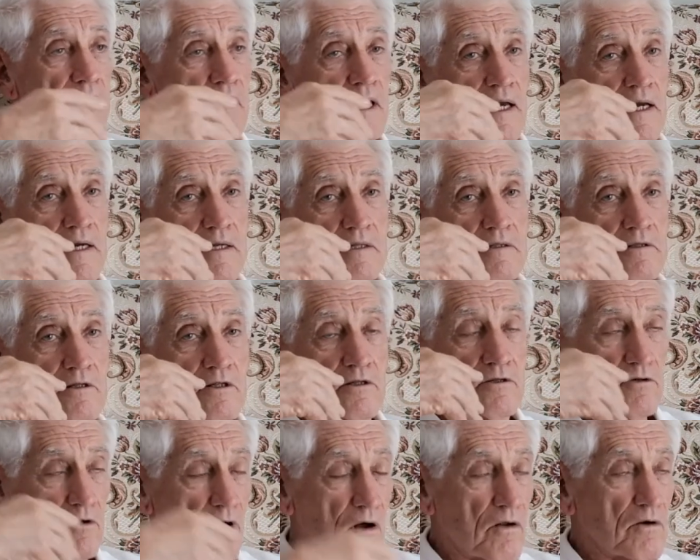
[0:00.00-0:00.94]
and the
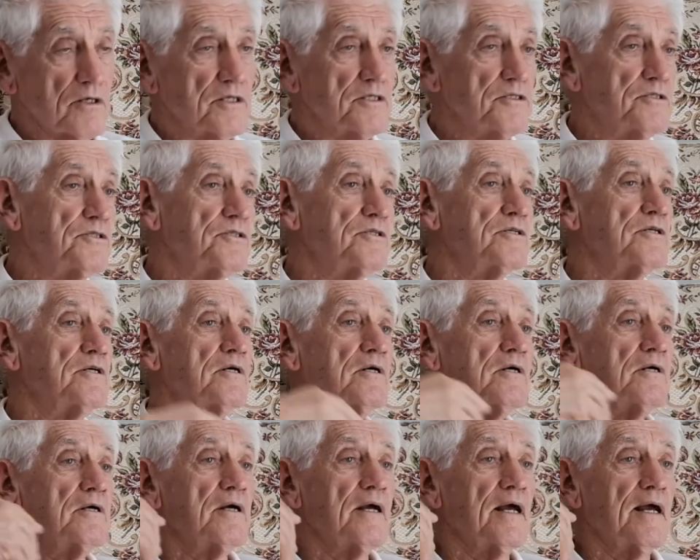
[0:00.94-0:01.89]
knowledge
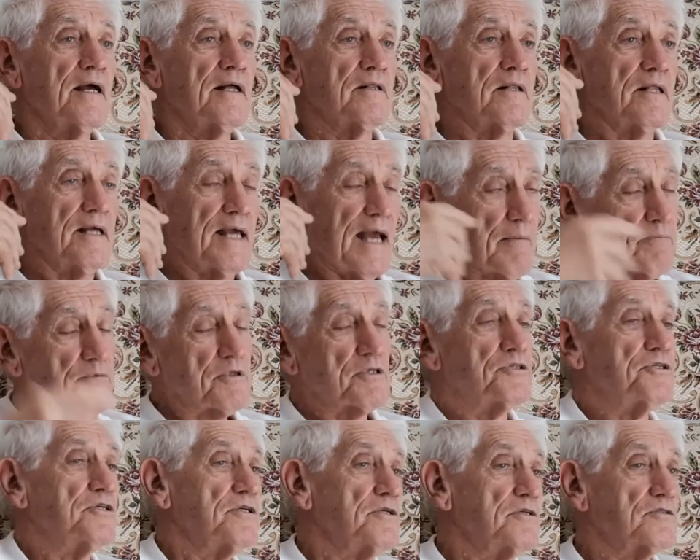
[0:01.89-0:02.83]
and the
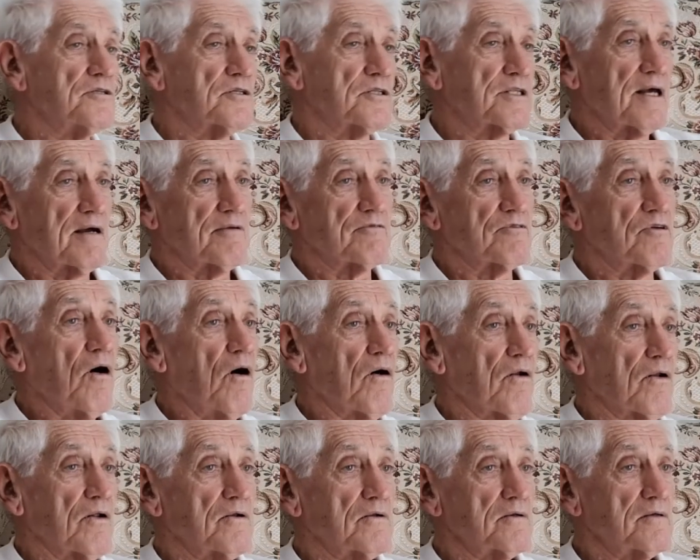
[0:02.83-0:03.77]
aptitudes that they've got,
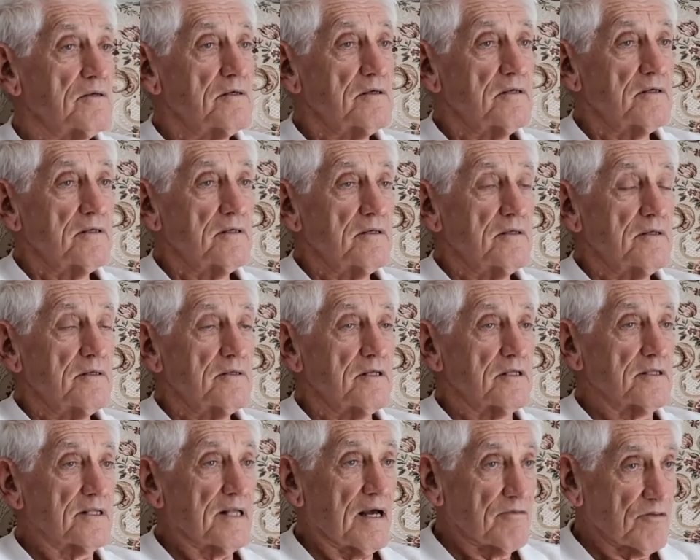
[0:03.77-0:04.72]

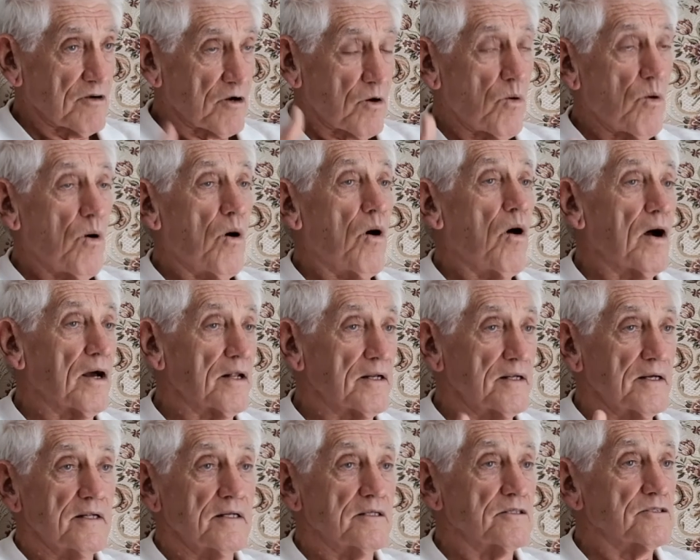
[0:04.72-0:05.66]
that they've acquired
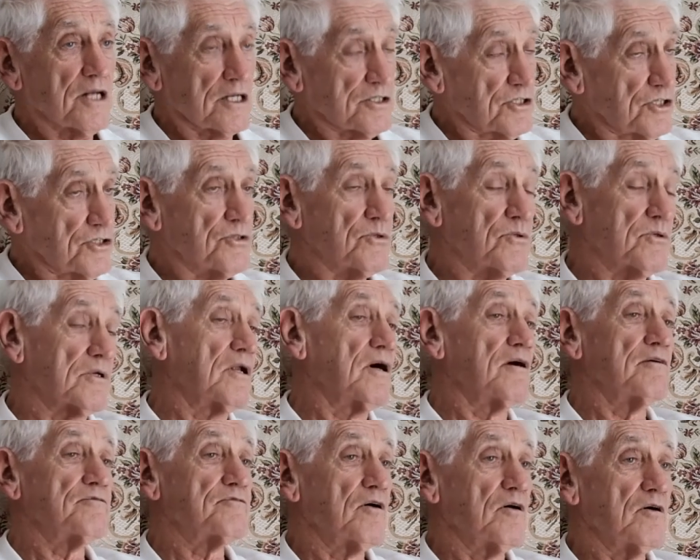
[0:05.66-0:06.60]
in such a short
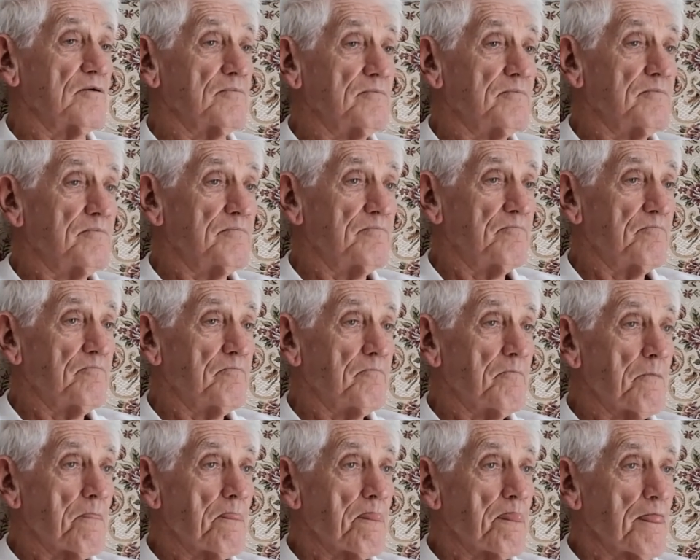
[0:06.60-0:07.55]
lifetime.
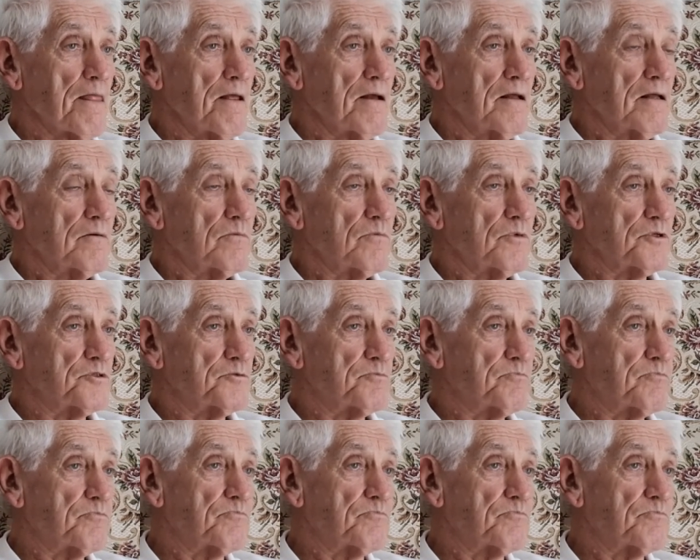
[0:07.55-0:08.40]
Which,